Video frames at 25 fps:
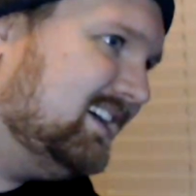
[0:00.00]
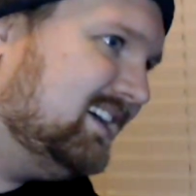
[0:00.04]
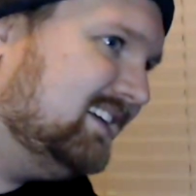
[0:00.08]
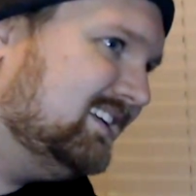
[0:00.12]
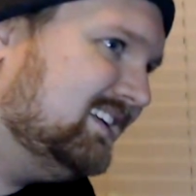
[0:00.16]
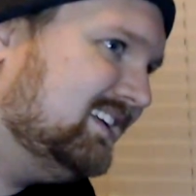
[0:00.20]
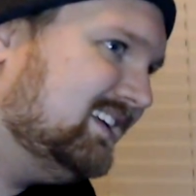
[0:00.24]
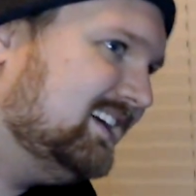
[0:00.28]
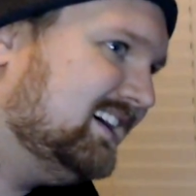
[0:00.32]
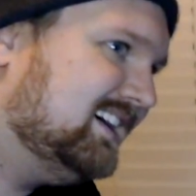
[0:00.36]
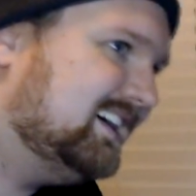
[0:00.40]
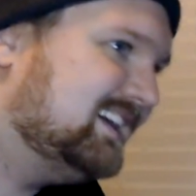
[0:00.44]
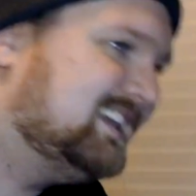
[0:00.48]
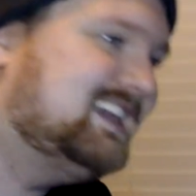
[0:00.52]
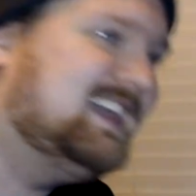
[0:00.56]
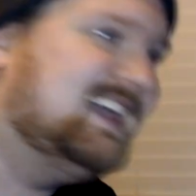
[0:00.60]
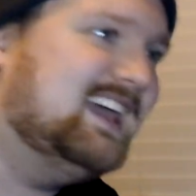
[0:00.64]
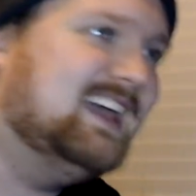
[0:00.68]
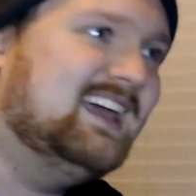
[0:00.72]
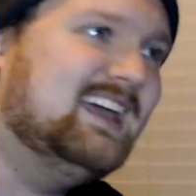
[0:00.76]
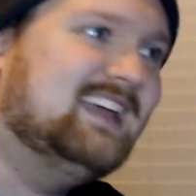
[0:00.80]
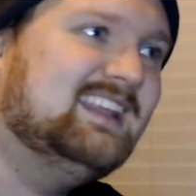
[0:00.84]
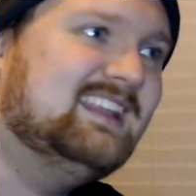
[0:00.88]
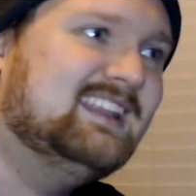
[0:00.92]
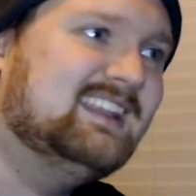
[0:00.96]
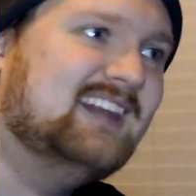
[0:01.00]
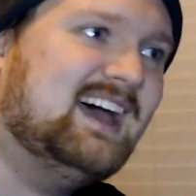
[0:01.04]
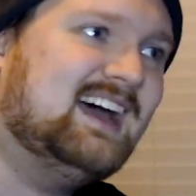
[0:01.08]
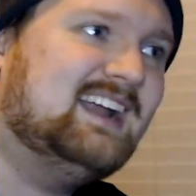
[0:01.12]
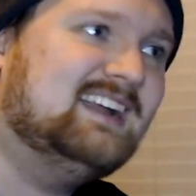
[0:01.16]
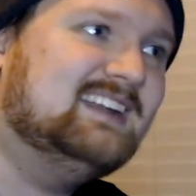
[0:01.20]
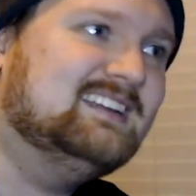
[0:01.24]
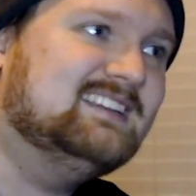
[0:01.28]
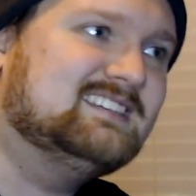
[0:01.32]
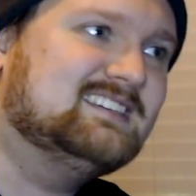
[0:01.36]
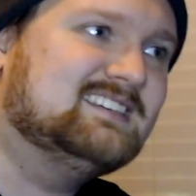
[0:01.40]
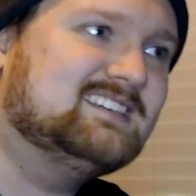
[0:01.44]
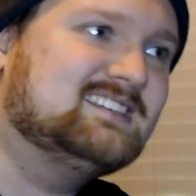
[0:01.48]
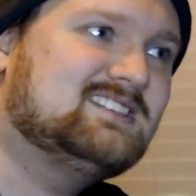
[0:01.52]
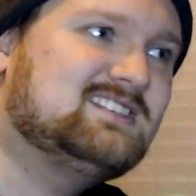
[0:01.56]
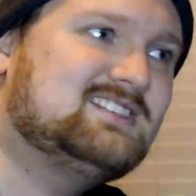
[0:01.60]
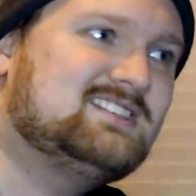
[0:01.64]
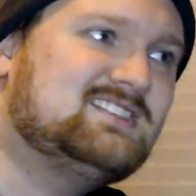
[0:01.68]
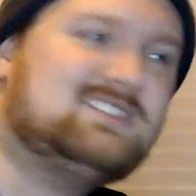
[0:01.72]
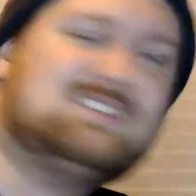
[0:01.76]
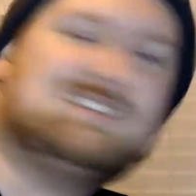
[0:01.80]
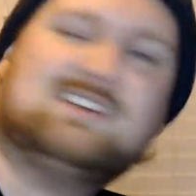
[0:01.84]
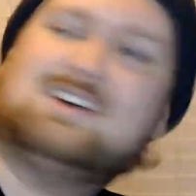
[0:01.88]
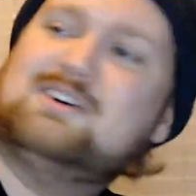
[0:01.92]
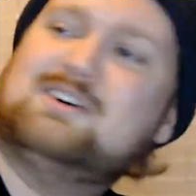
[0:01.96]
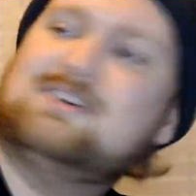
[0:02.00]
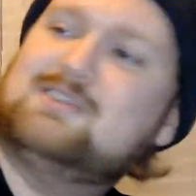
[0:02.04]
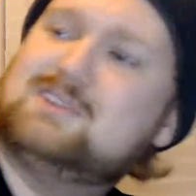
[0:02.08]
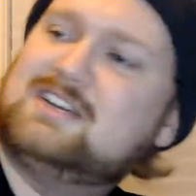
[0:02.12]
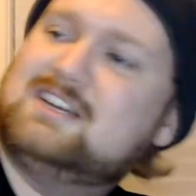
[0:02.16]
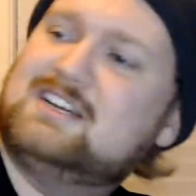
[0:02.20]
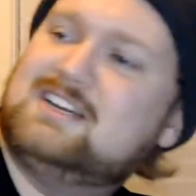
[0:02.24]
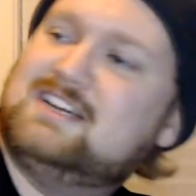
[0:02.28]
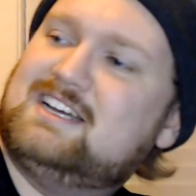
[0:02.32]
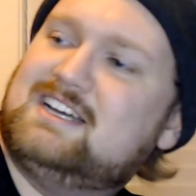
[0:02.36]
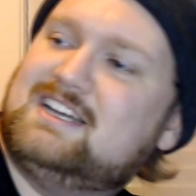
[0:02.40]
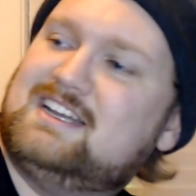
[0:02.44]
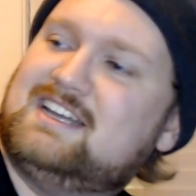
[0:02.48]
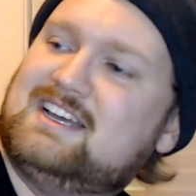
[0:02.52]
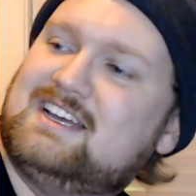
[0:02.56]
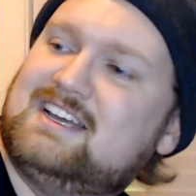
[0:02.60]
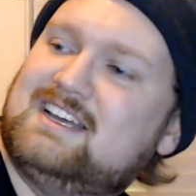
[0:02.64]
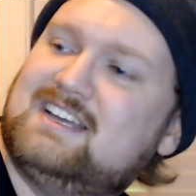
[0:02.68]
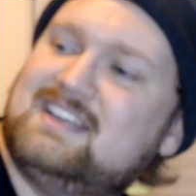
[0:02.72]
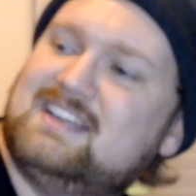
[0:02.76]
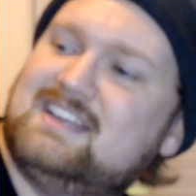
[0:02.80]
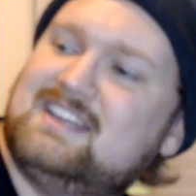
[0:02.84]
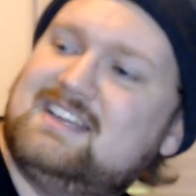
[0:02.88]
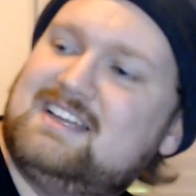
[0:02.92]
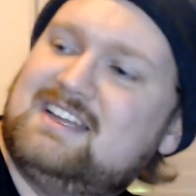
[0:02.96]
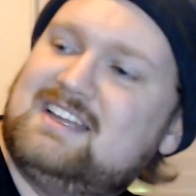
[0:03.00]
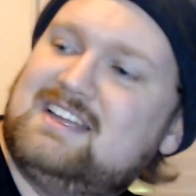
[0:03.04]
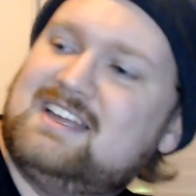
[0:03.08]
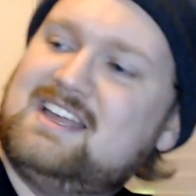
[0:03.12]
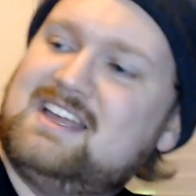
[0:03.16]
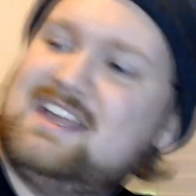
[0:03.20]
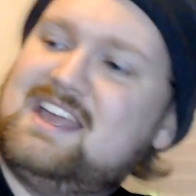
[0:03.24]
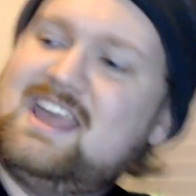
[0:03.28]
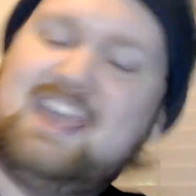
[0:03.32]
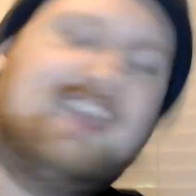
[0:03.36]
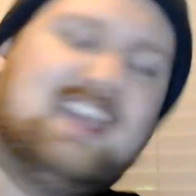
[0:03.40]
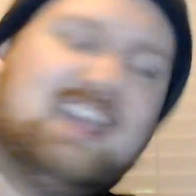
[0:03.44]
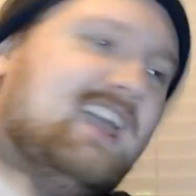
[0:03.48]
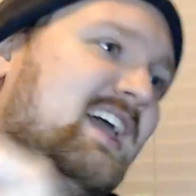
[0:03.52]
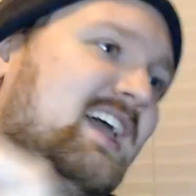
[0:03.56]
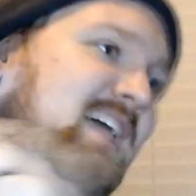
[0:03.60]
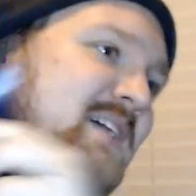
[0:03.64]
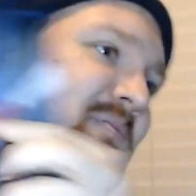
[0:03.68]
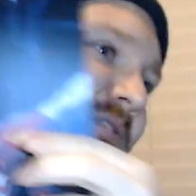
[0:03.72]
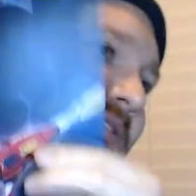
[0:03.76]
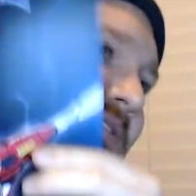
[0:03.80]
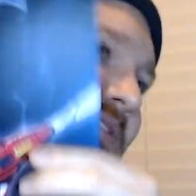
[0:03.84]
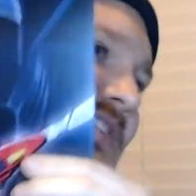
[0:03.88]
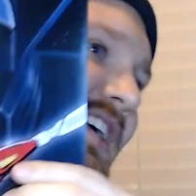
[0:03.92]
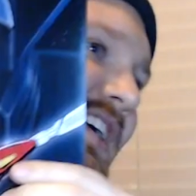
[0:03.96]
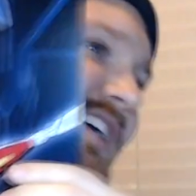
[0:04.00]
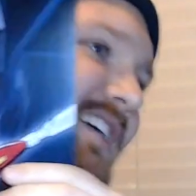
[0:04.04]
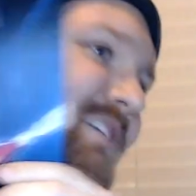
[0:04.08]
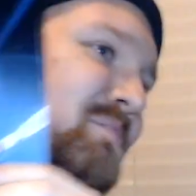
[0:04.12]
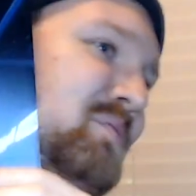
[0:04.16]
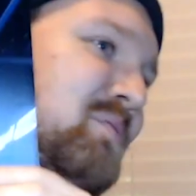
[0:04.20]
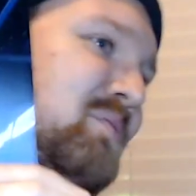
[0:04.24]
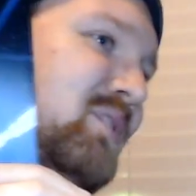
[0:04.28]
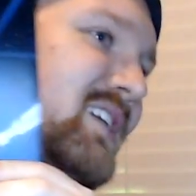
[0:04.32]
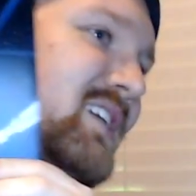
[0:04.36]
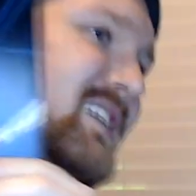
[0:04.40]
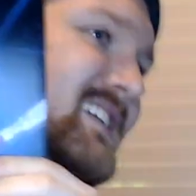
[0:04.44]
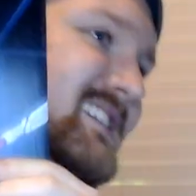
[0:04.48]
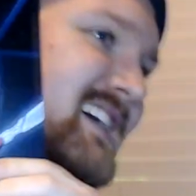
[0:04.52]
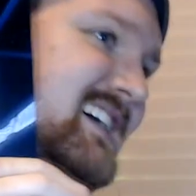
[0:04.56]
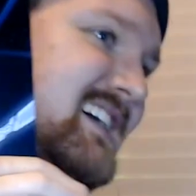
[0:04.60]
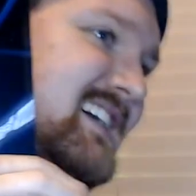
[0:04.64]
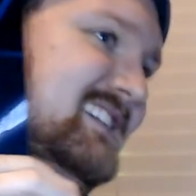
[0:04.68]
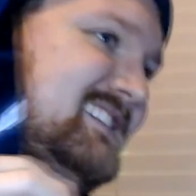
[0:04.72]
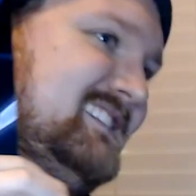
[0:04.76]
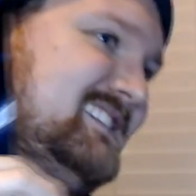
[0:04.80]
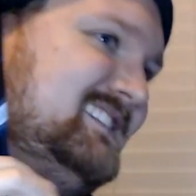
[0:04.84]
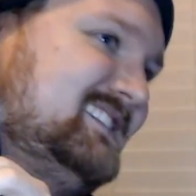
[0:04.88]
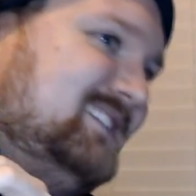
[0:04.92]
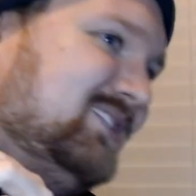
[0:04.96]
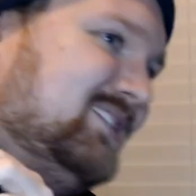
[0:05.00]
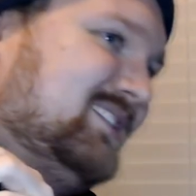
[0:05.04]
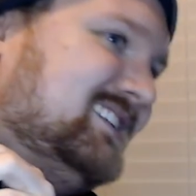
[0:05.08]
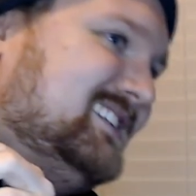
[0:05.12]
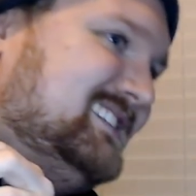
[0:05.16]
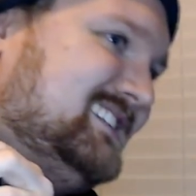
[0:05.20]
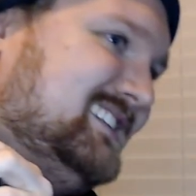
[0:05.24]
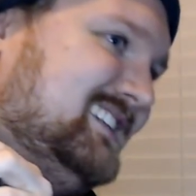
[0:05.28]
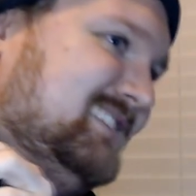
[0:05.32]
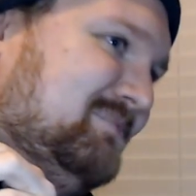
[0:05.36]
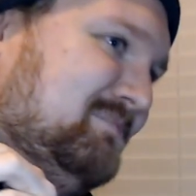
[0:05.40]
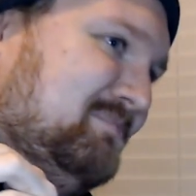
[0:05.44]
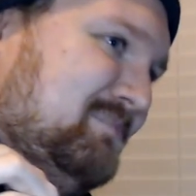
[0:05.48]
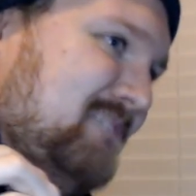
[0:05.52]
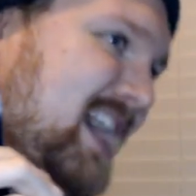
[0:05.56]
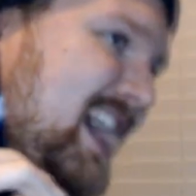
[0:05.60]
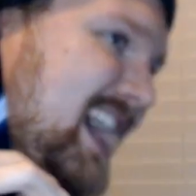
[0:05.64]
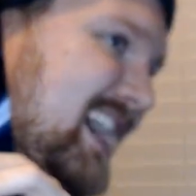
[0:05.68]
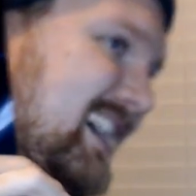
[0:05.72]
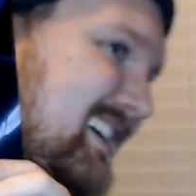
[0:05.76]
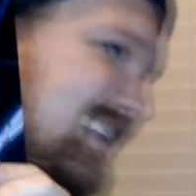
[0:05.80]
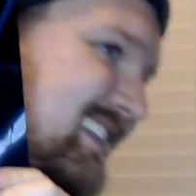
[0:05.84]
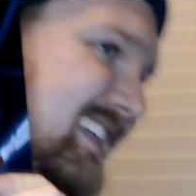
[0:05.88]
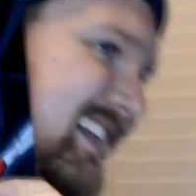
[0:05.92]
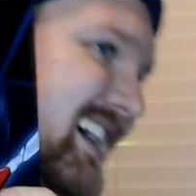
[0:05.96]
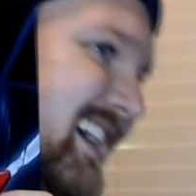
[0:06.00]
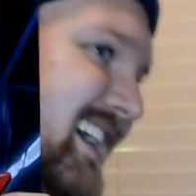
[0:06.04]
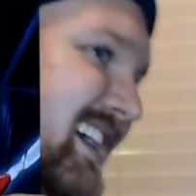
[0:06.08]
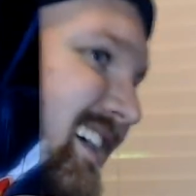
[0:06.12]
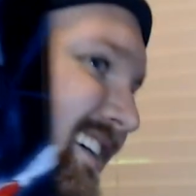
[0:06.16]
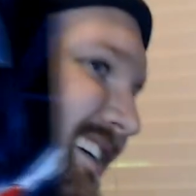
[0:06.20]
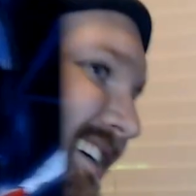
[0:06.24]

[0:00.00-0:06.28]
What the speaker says: Again, that is just so good. We've got our boy Deathsaurus in the back there.